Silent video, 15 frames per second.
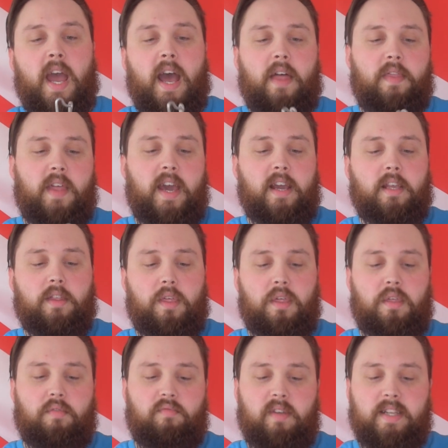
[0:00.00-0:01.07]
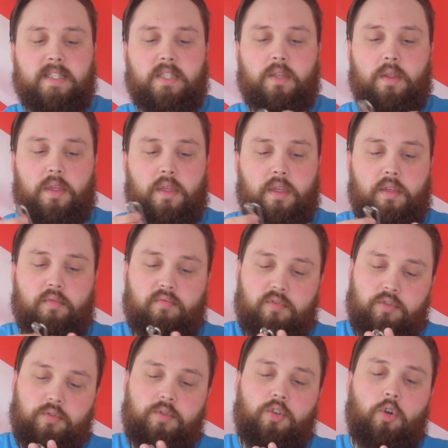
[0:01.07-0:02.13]
and that threads
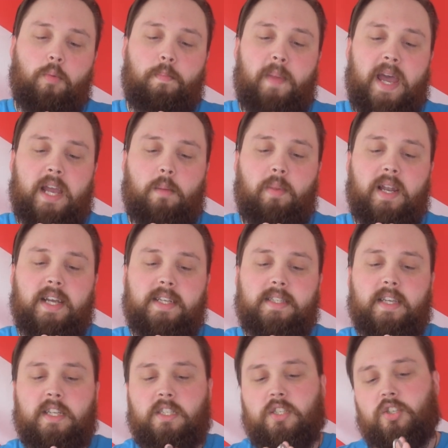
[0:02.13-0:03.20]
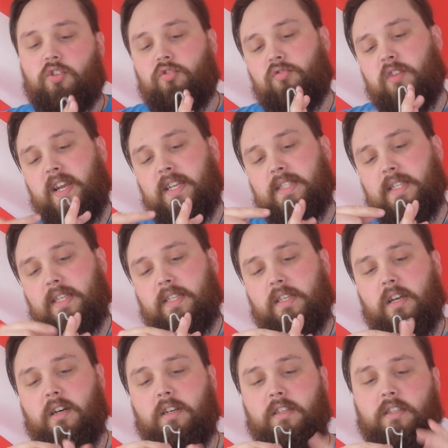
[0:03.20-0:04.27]
through your backplate and just creates this
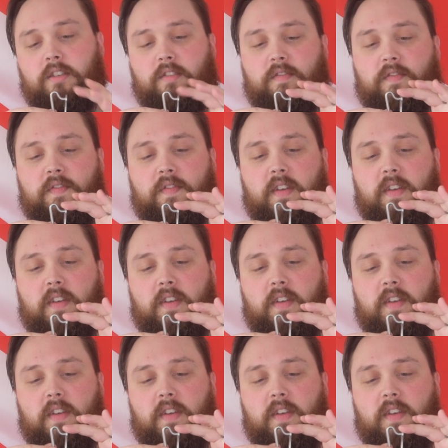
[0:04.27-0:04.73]
kind of